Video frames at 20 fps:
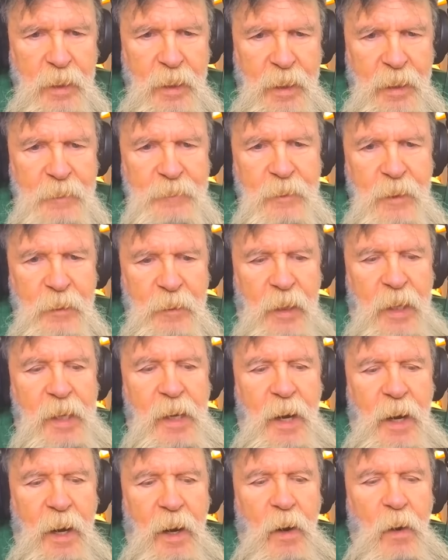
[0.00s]
and then they
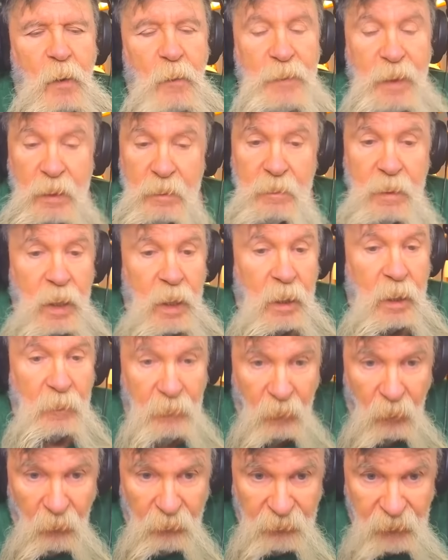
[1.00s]
all they,
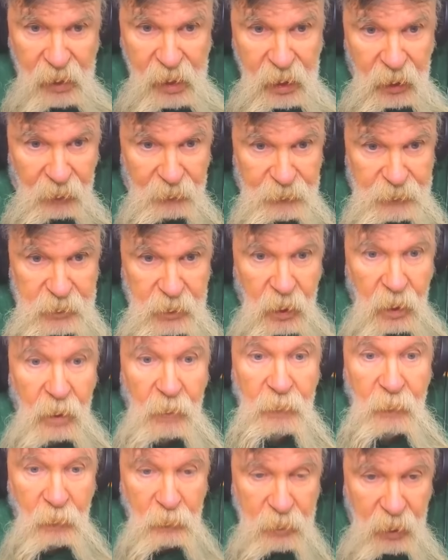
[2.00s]
they are thieves.
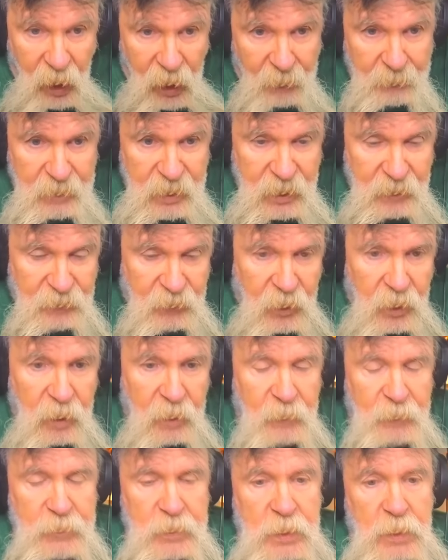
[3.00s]
They're comedy
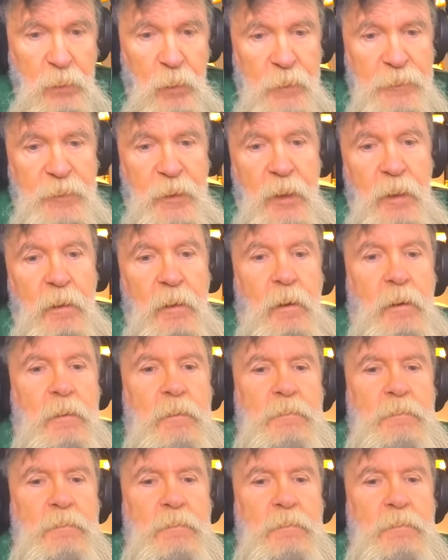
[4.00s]
thieves. Is what they are.